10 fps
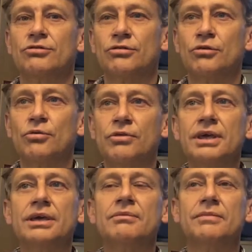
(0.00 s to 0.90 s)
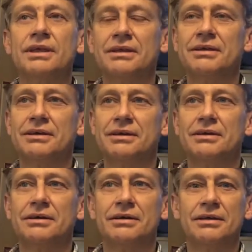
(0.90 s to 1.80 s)
So the
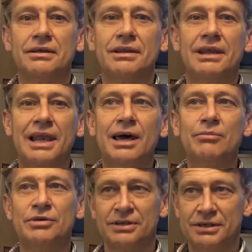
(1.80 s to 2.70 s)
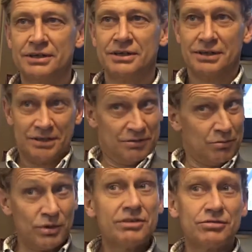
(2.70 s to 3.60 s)
lab
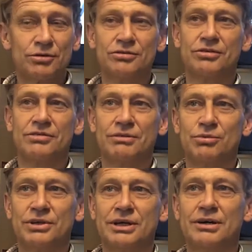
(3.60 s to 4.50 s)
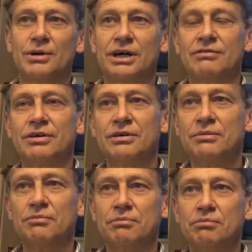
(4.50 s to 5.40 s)
resources that we now have
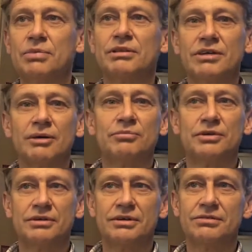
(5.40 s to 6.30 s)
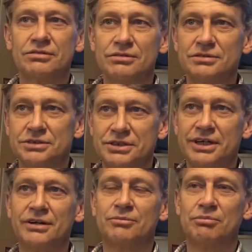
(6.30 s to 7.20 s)
built up is
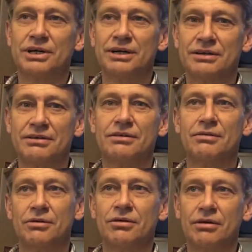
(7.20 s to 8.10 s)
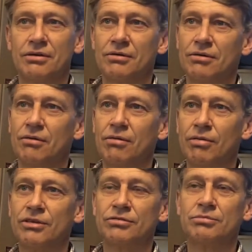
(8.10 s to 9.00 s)
shared by all
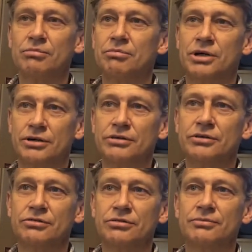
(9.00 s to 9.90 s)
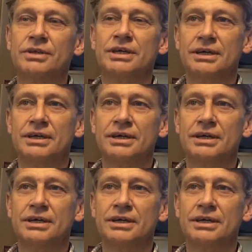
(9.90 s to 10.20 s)
these partners.